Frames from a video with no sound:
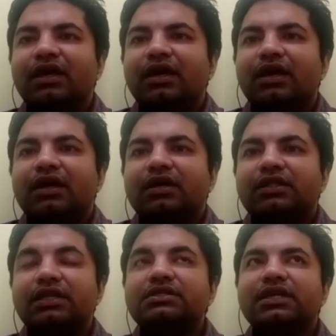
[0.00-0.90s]

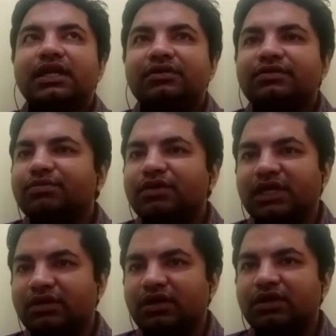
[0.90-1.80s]
That is the kind of support
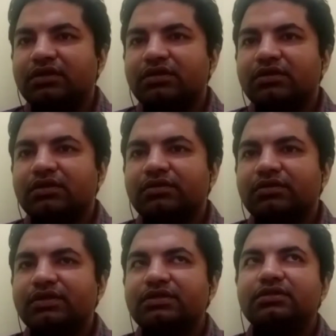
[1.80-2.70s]
I got.
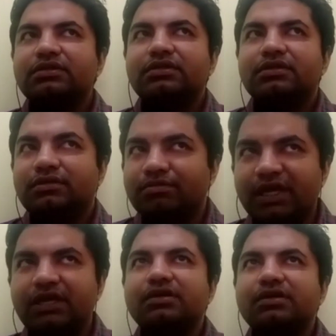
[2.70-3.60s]
First
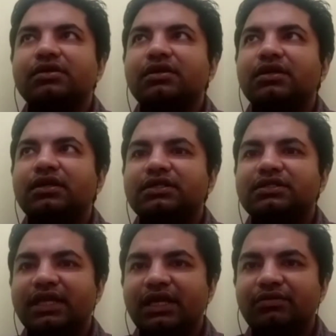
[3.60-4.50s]
mentor. The
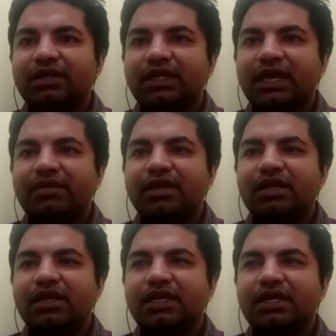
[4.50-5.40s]
second one came
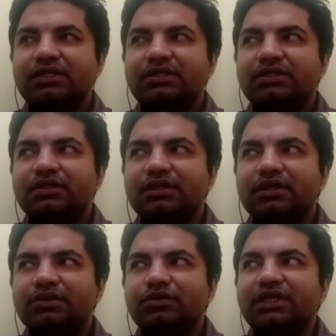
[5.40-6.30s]
in, I guess,
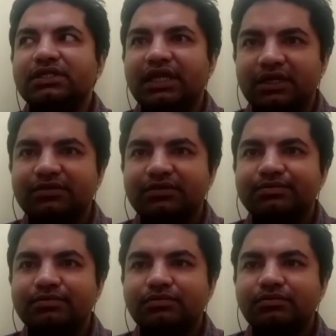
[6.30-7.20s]
2 years later.
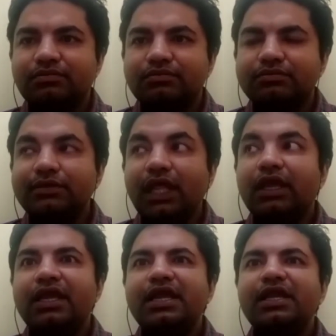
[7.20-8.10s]

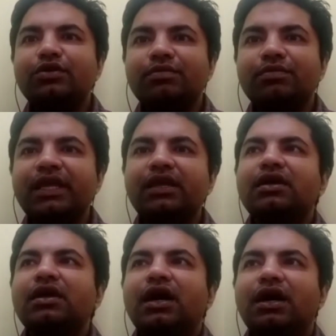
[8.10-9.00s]
He told me
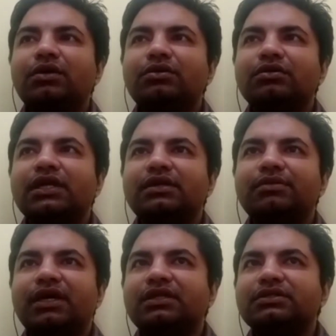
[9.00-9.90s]
how to look at a
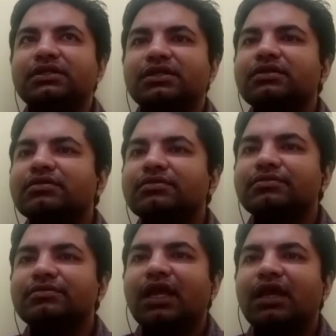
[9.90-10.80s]
balance sheet.
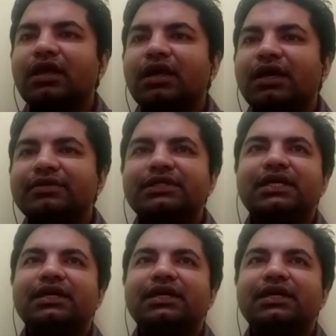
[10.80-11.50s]
I wish I had